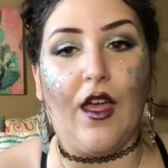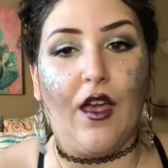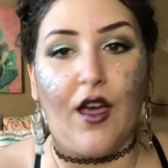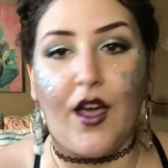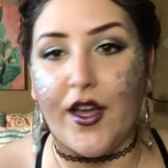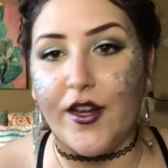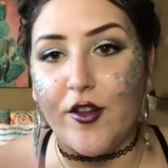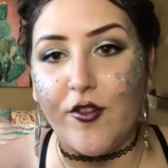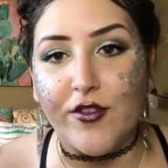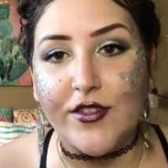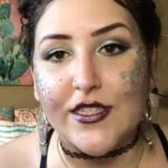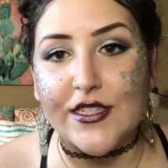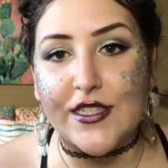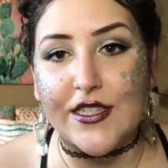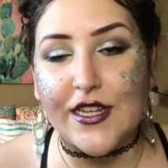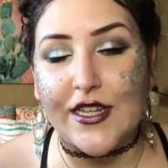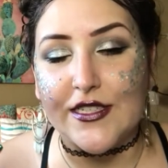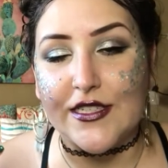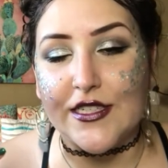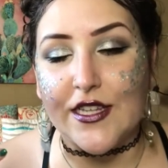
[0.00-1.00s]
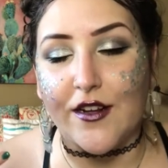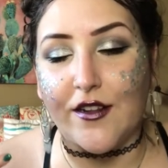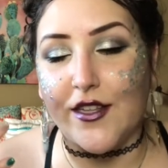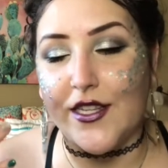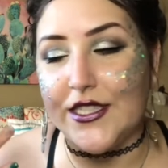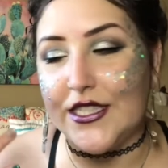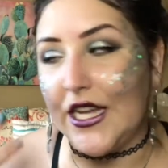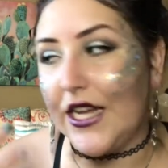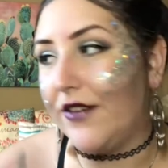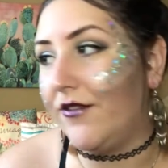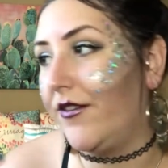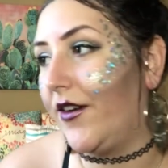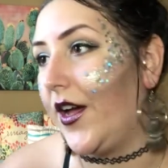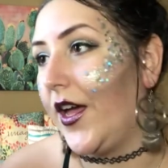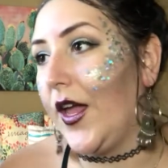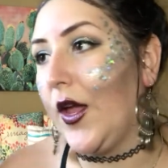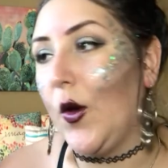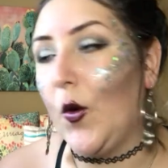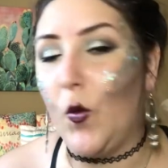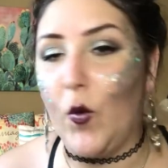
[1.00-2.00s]
I know this isn't necessarily
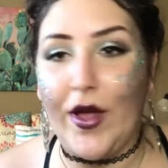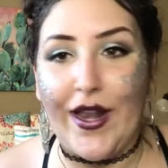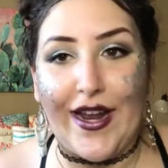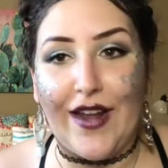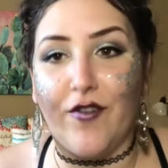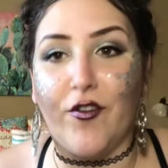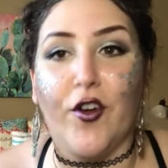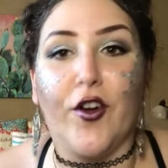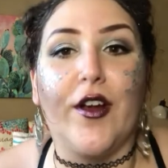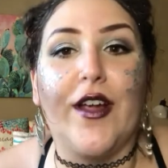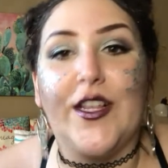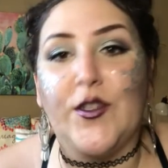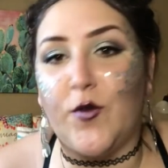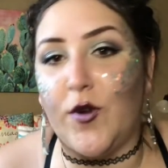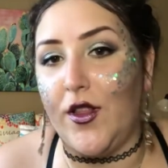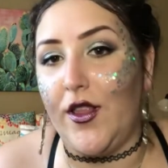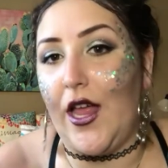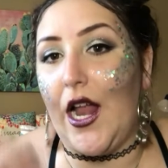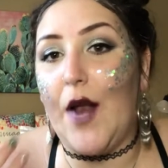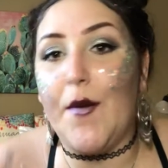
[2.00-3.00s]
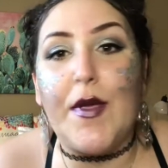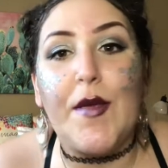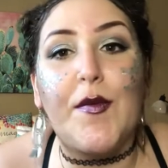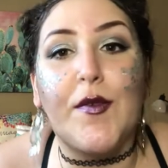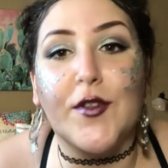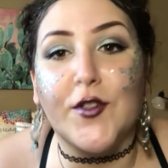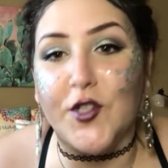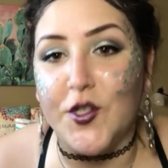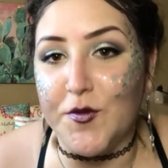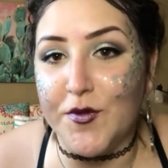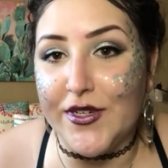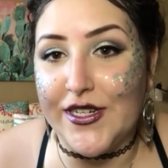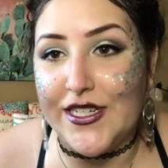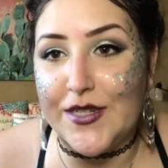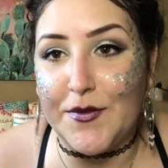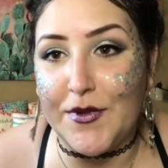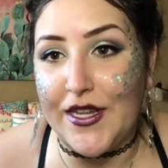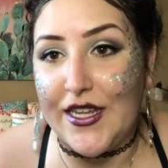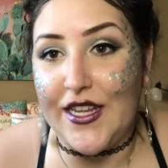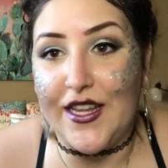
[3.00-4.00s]
sci-fi, whatever. It's what a lot of people interpret it
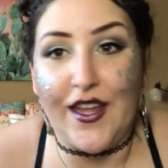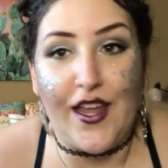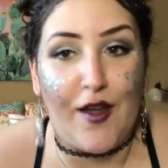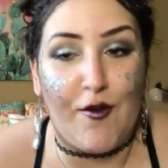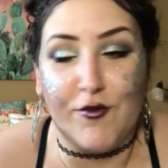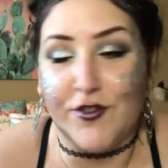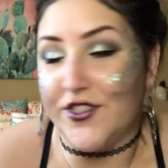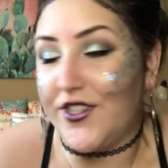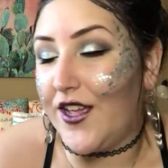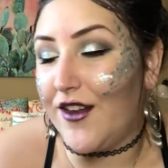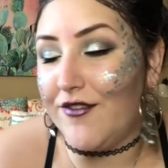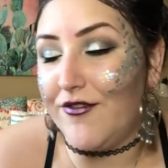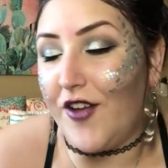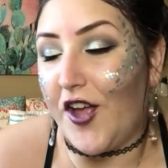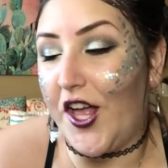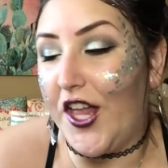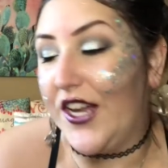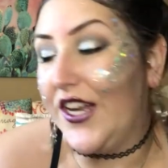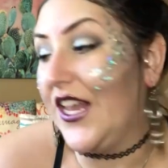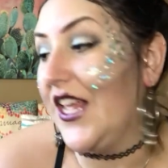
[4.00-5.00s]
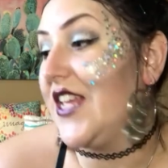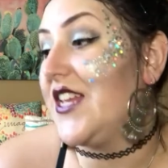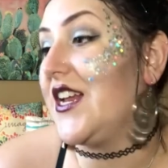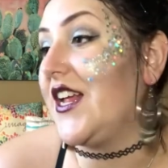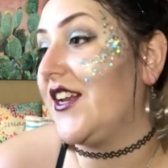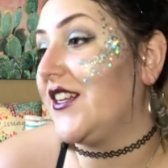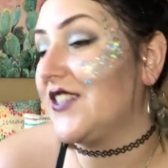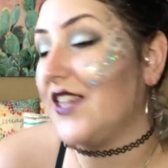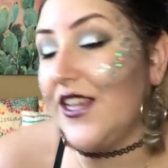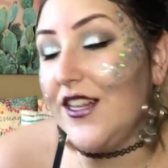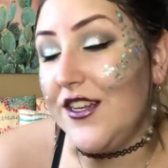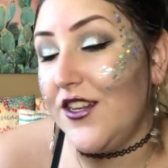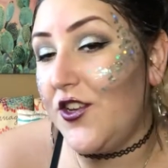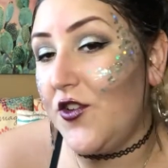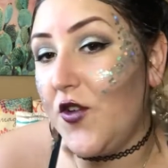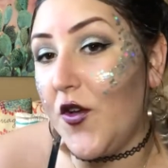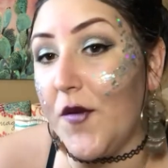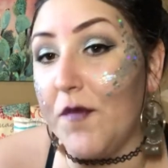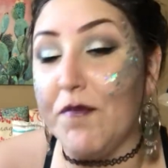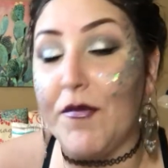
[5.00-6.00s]
to be. It was just kind of fun, and I decided to
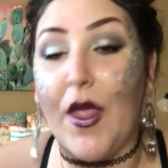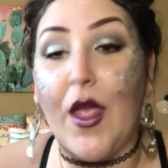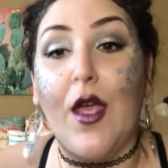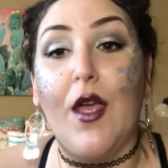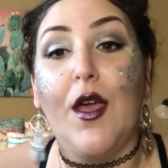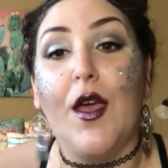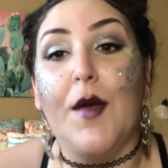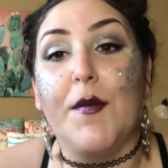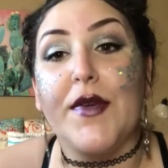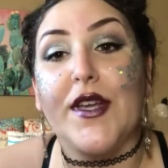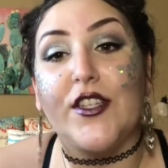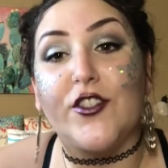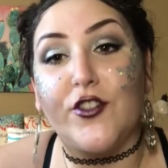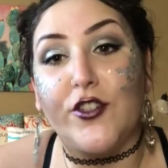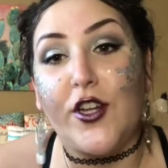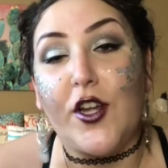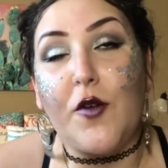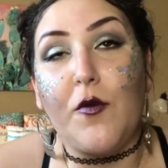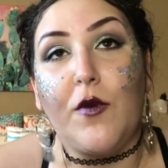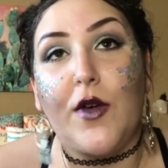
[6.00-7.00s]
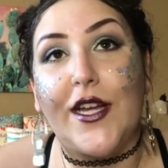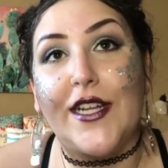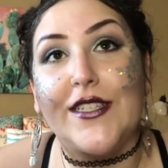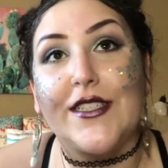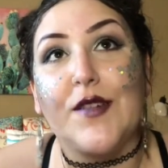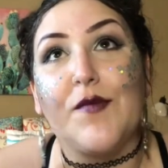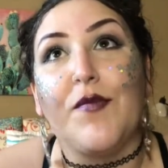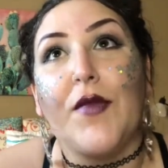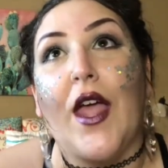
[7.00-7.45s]
do it. Because you know what?